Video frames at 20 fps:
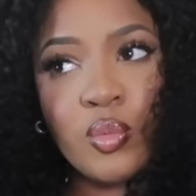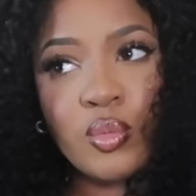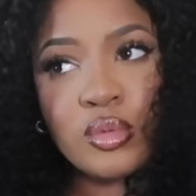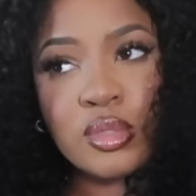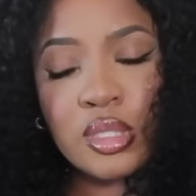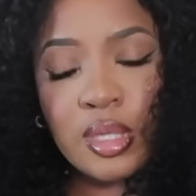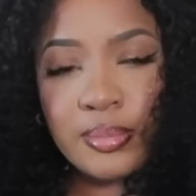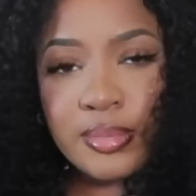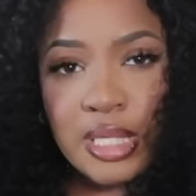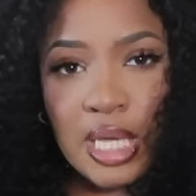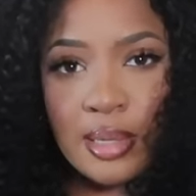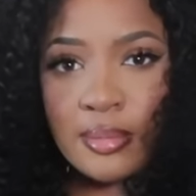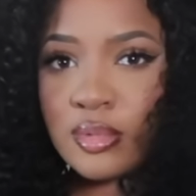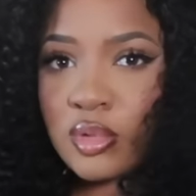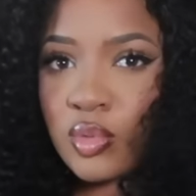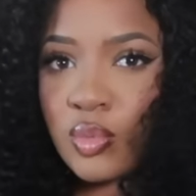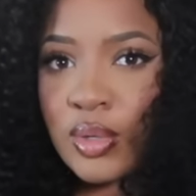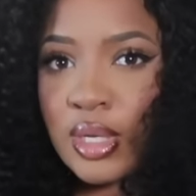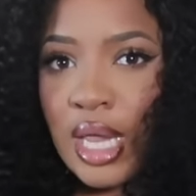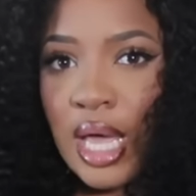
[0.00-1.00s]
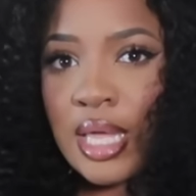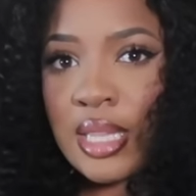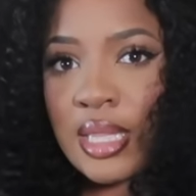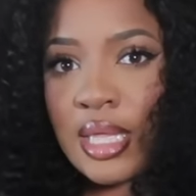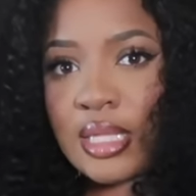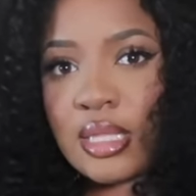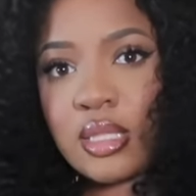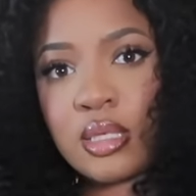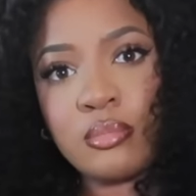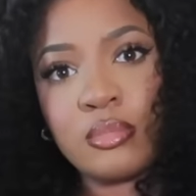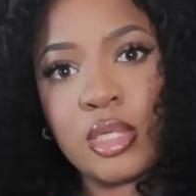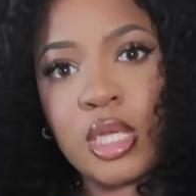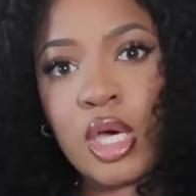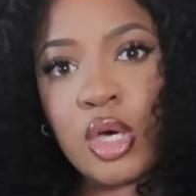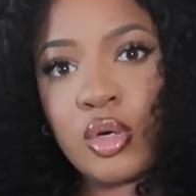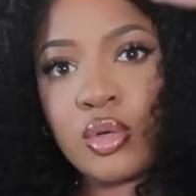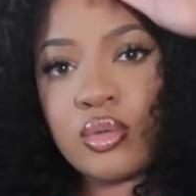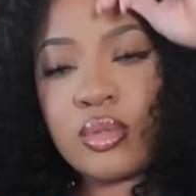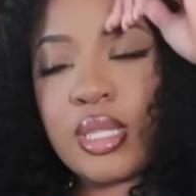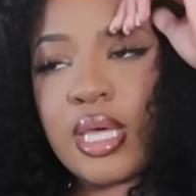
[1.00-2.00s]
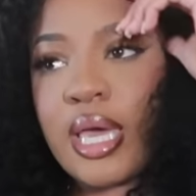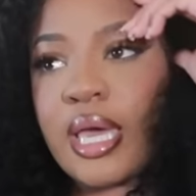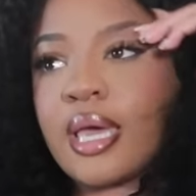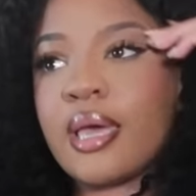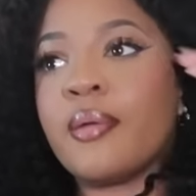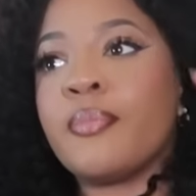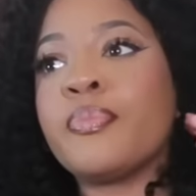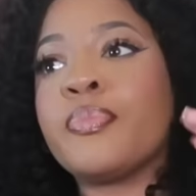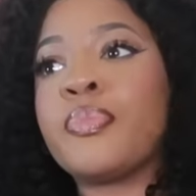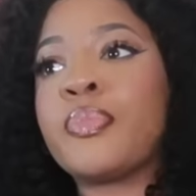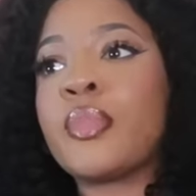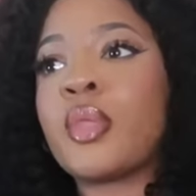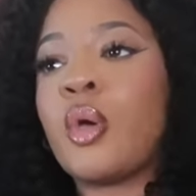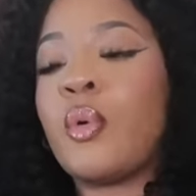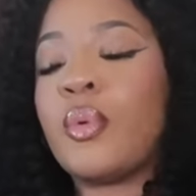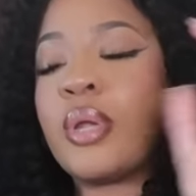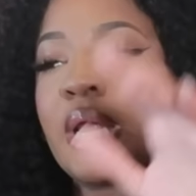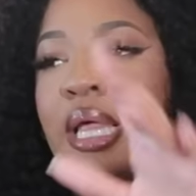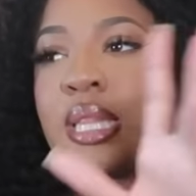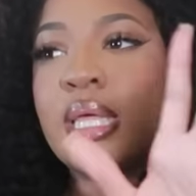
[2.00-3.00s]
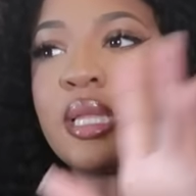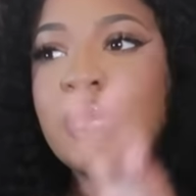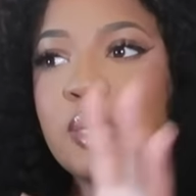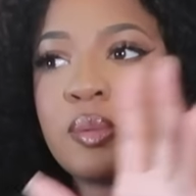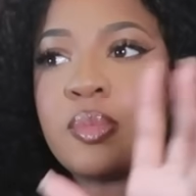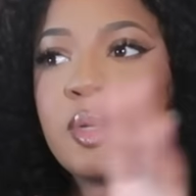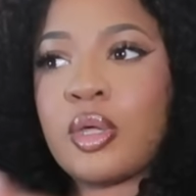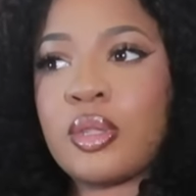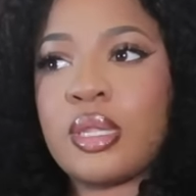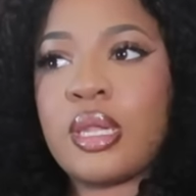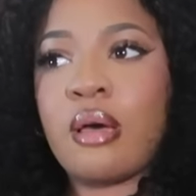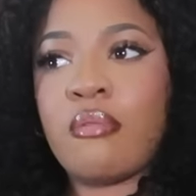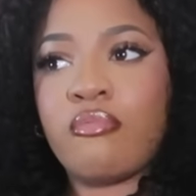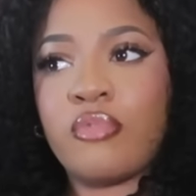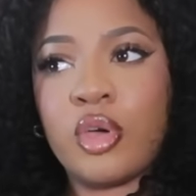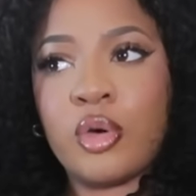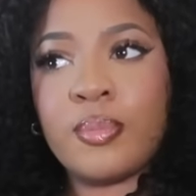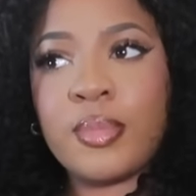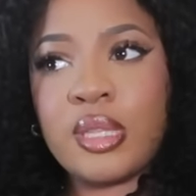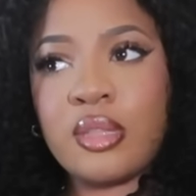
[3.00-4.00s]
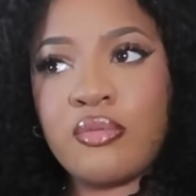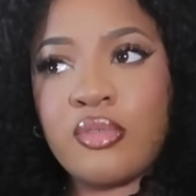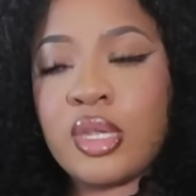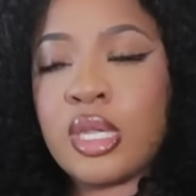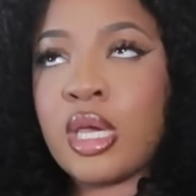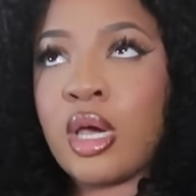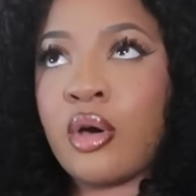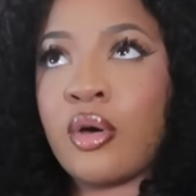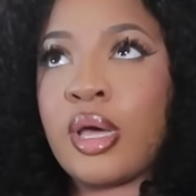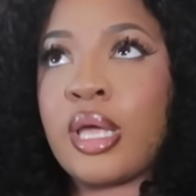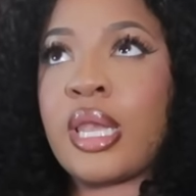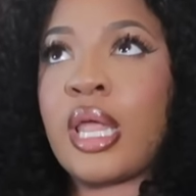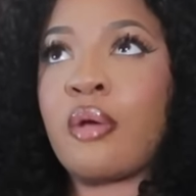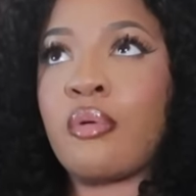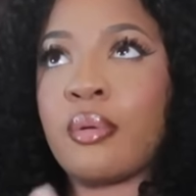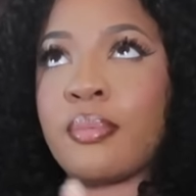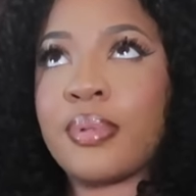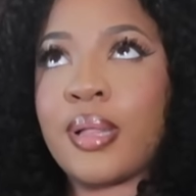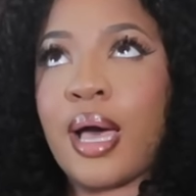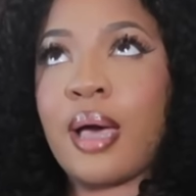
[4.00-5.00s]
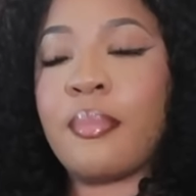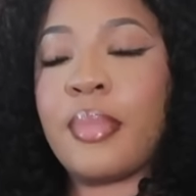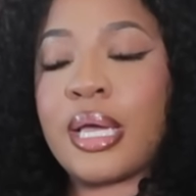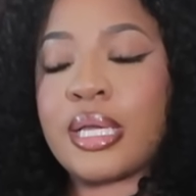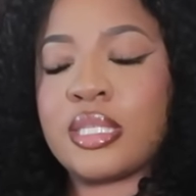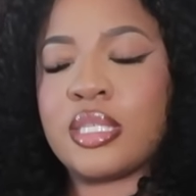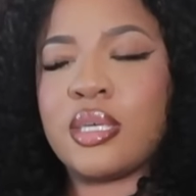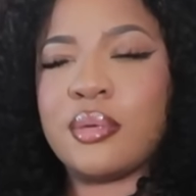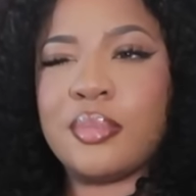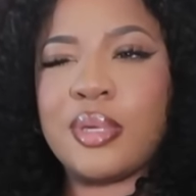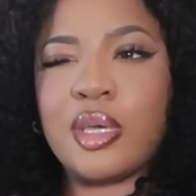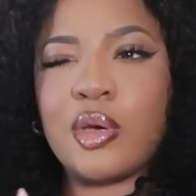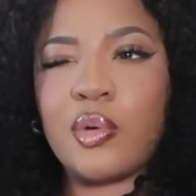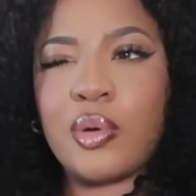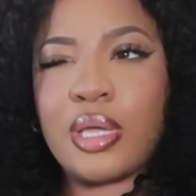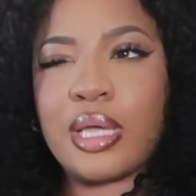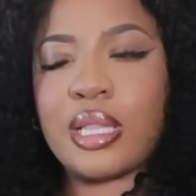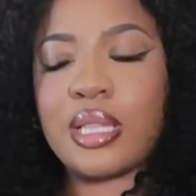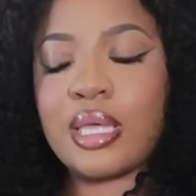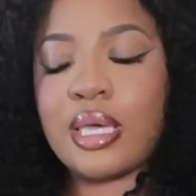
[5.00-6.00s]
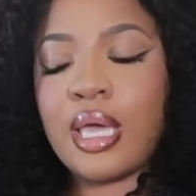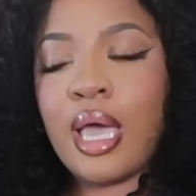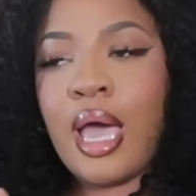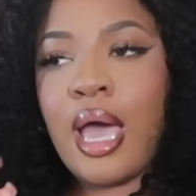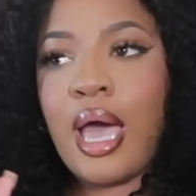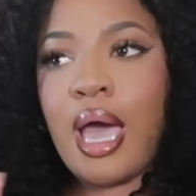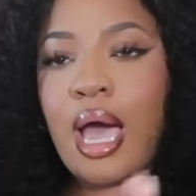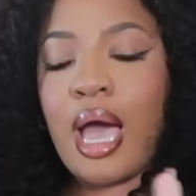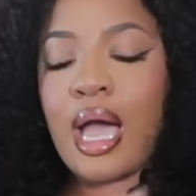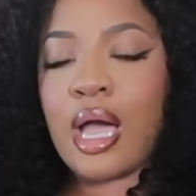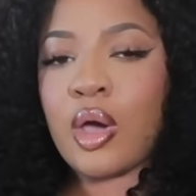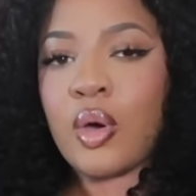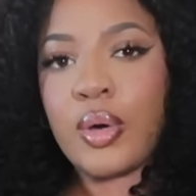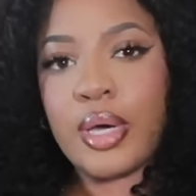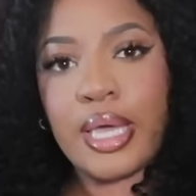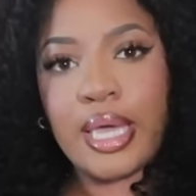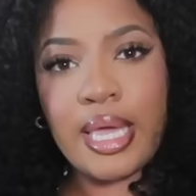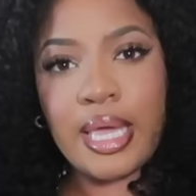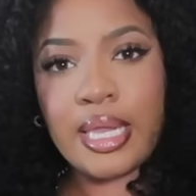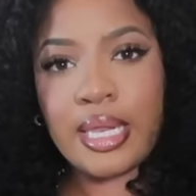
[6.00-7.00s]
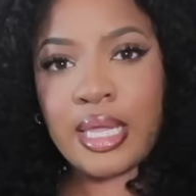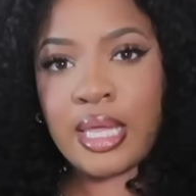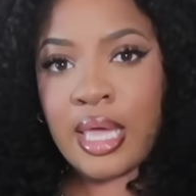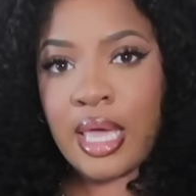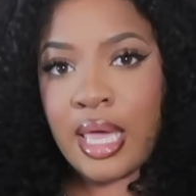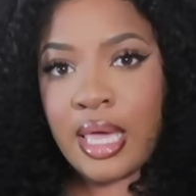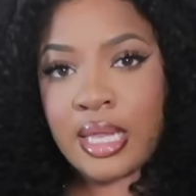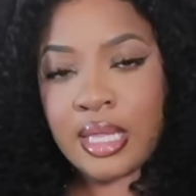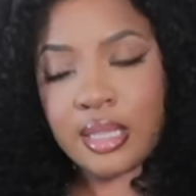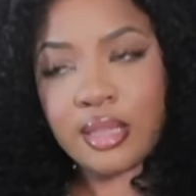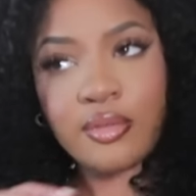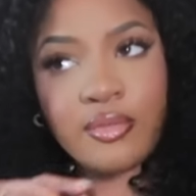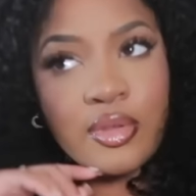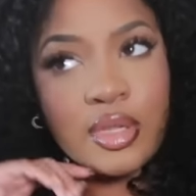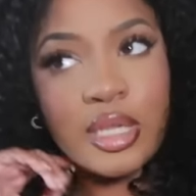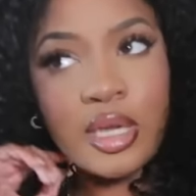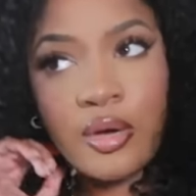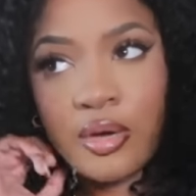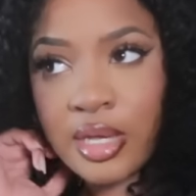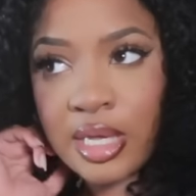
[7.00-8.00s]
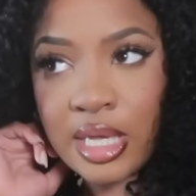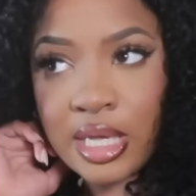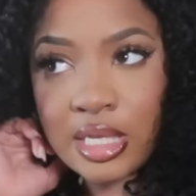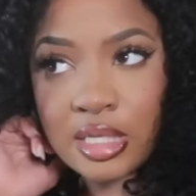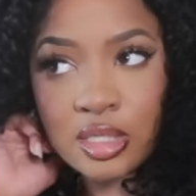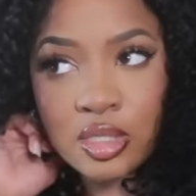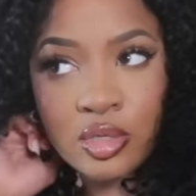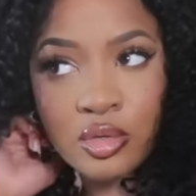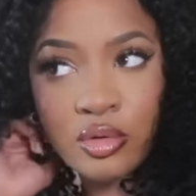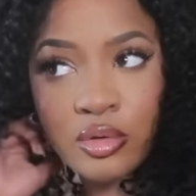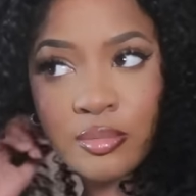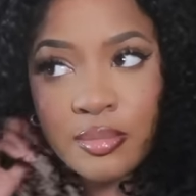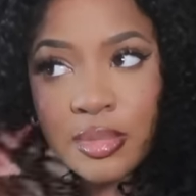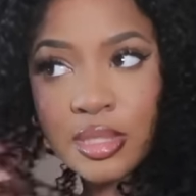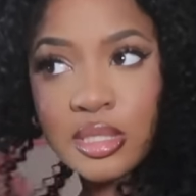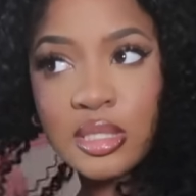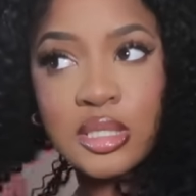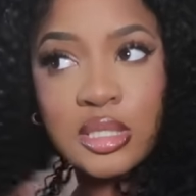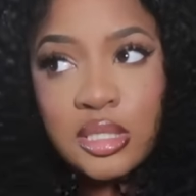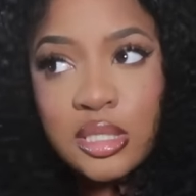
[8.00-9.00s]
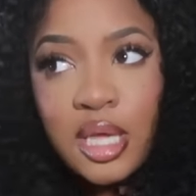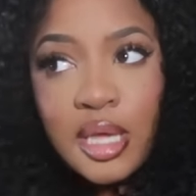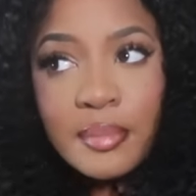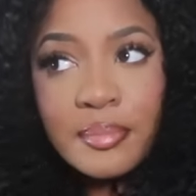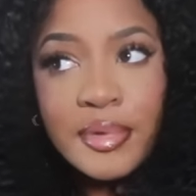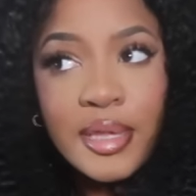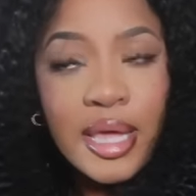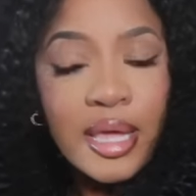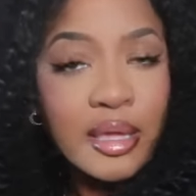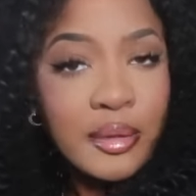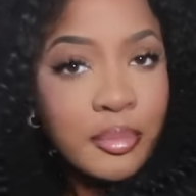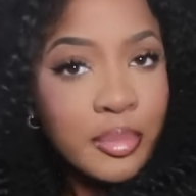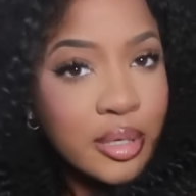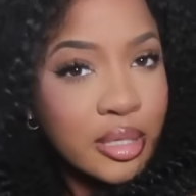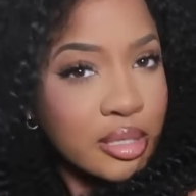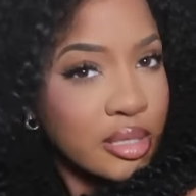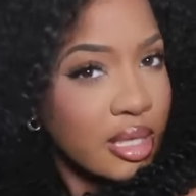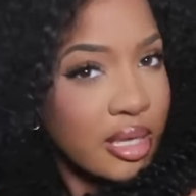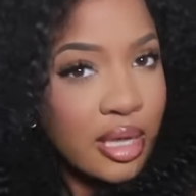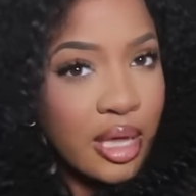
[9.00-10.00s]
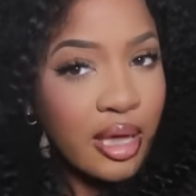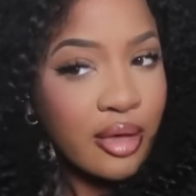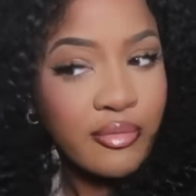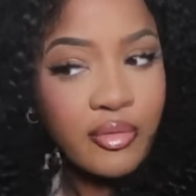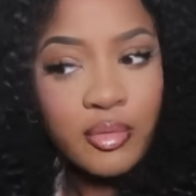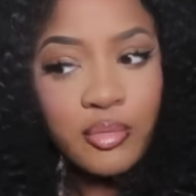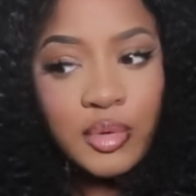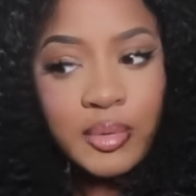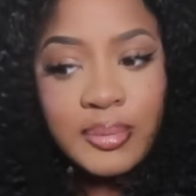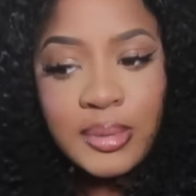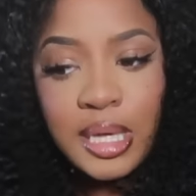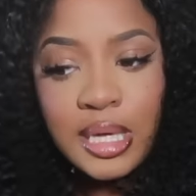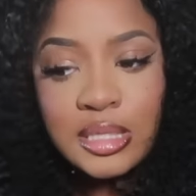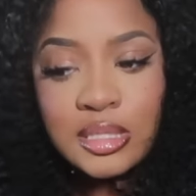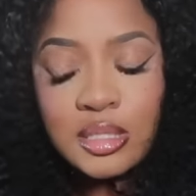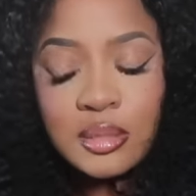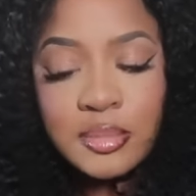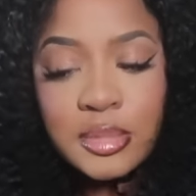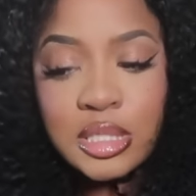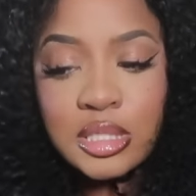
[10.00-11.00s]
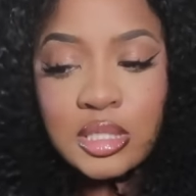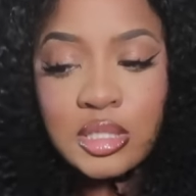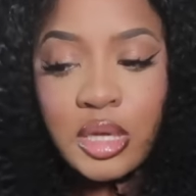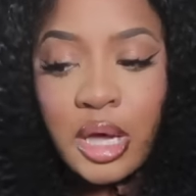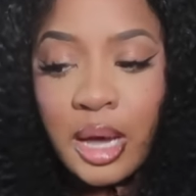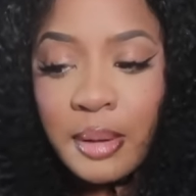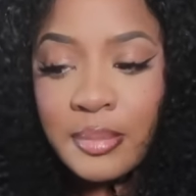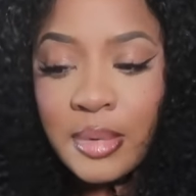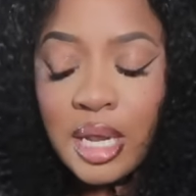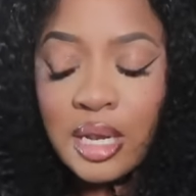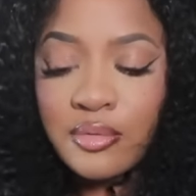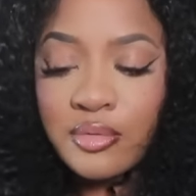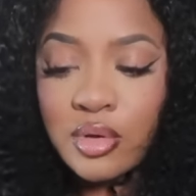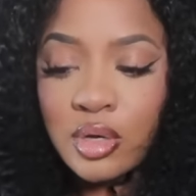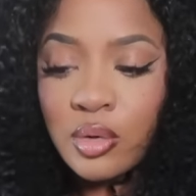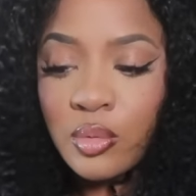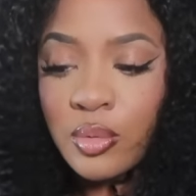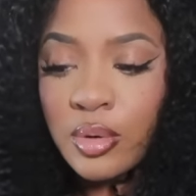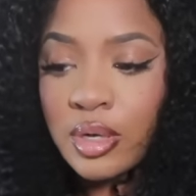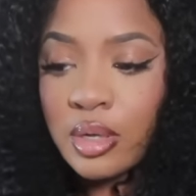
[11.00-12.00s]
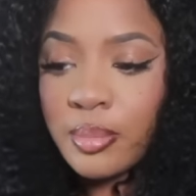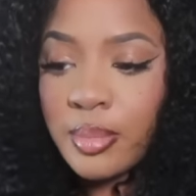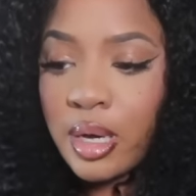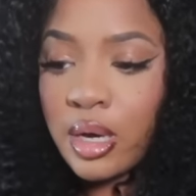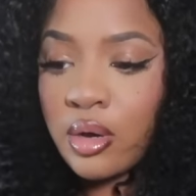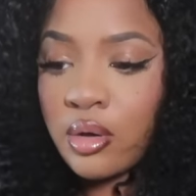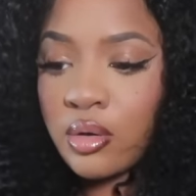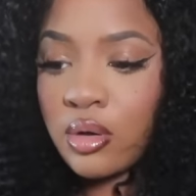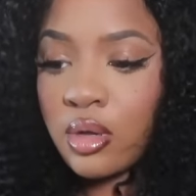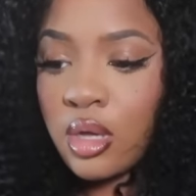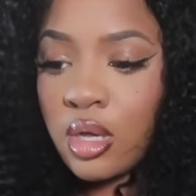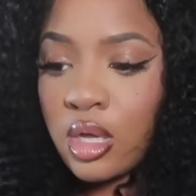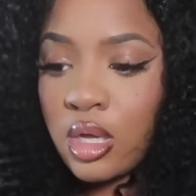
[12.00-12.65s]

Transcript: Sometimes when I let them know that I'm filming the video and they reply back to me quickly, I go ahead and edit the video and get it to them the same day. But they haven't replied to me, so I'm not even gonna worry about